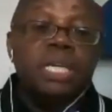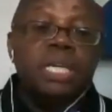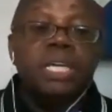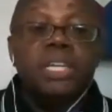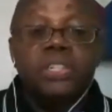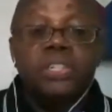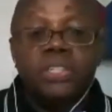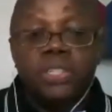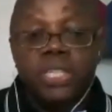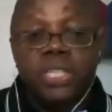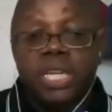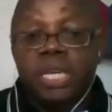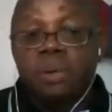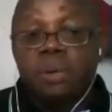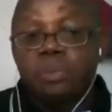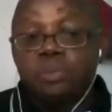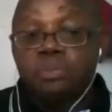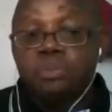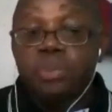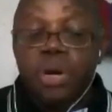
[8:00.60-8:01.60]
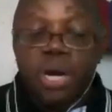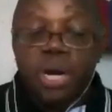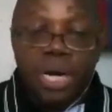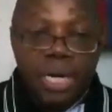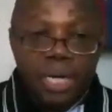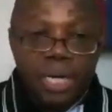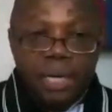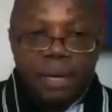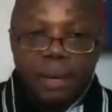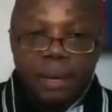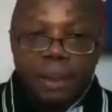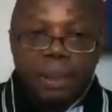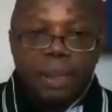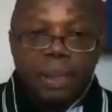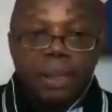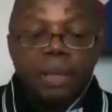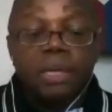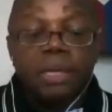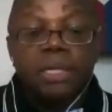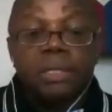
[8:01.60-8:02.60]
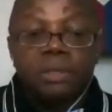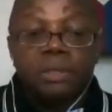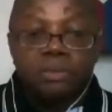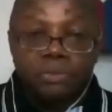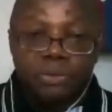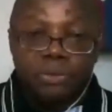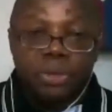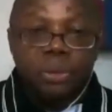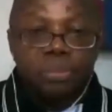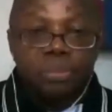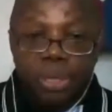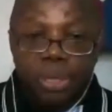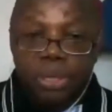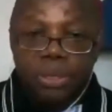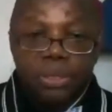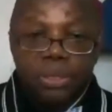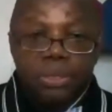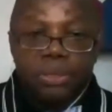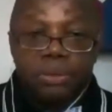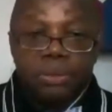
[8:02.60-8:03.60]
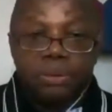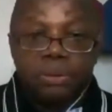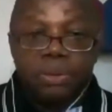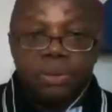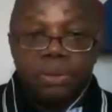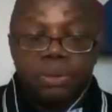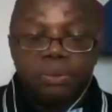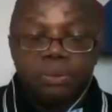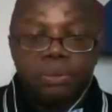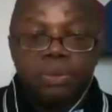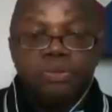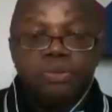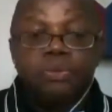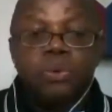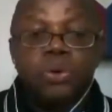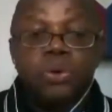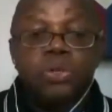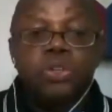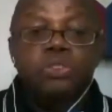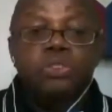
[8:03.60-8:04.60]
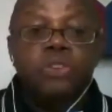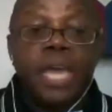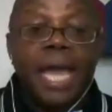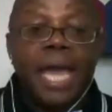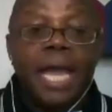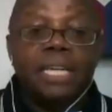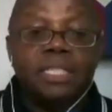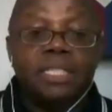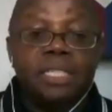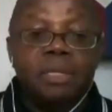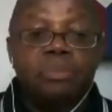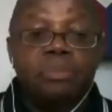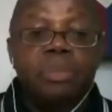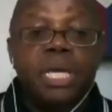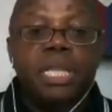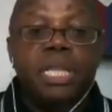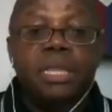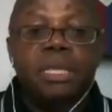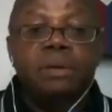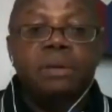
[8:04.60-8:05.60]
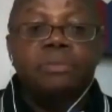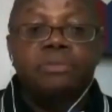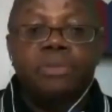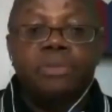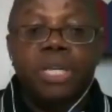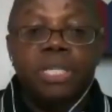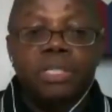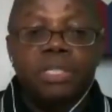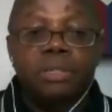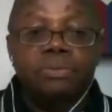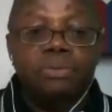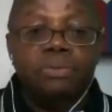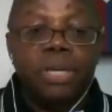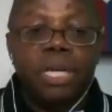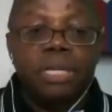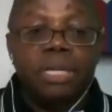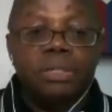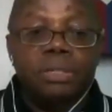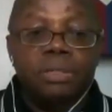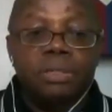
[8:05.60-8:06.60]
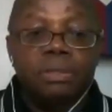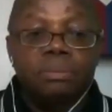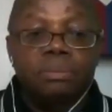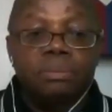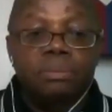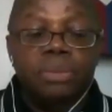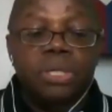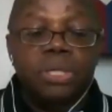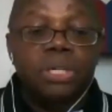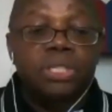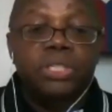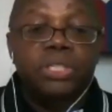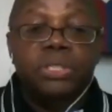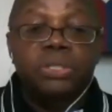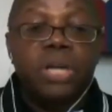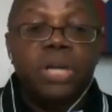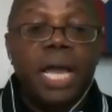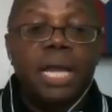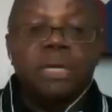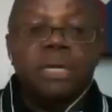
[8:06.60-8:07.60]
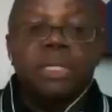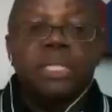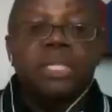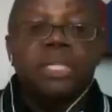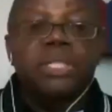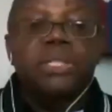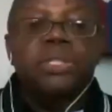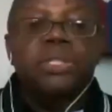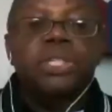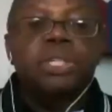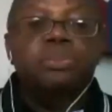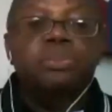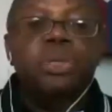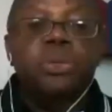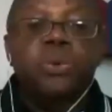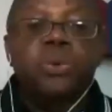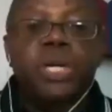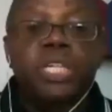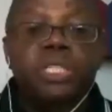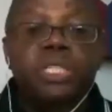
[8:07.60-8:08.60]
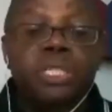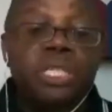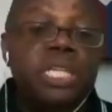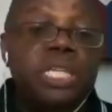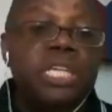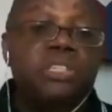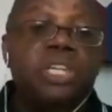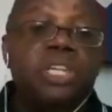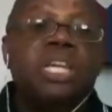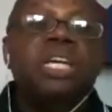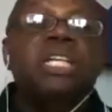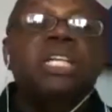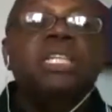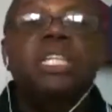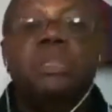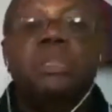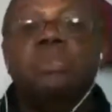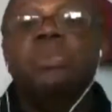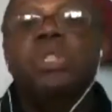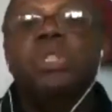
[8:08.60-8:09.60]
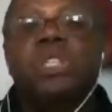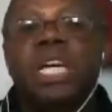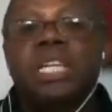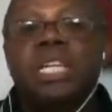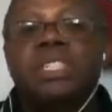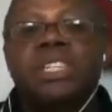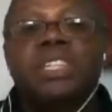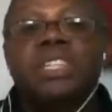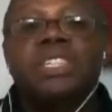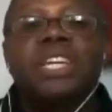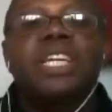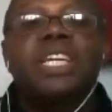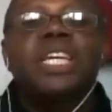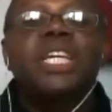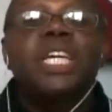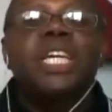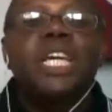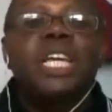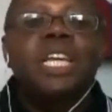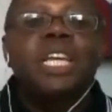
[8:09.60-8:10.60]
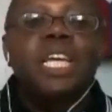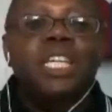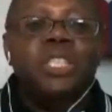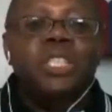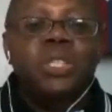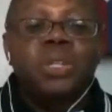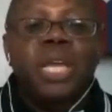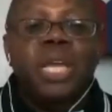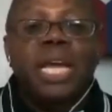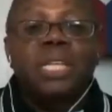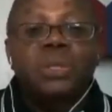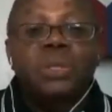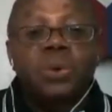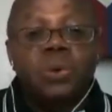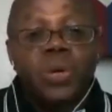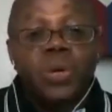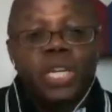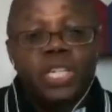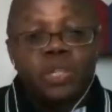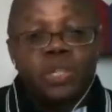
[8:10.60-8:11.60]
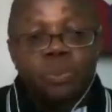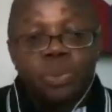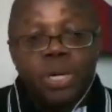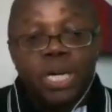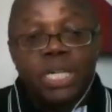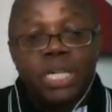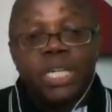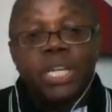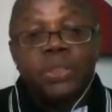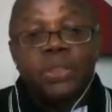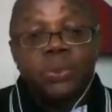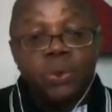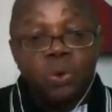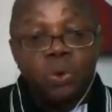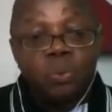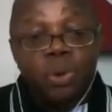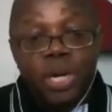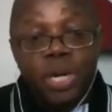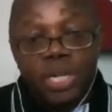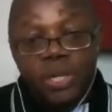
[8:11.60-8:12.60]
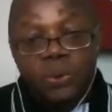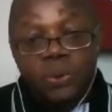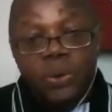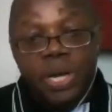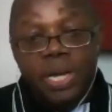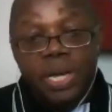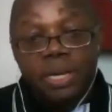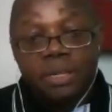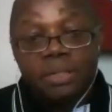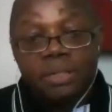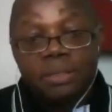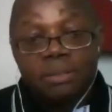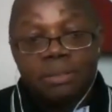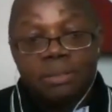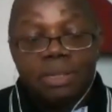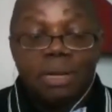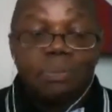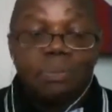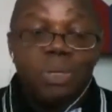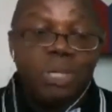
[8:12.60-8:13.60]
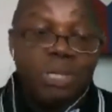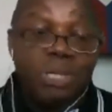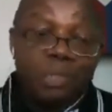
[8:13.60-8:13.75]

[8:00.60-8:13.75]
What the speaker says: is send money to Filipinos before you've actually met them face to face. Because you could be wasting, let's put it like this. Unless you like to waste money and throw money away, a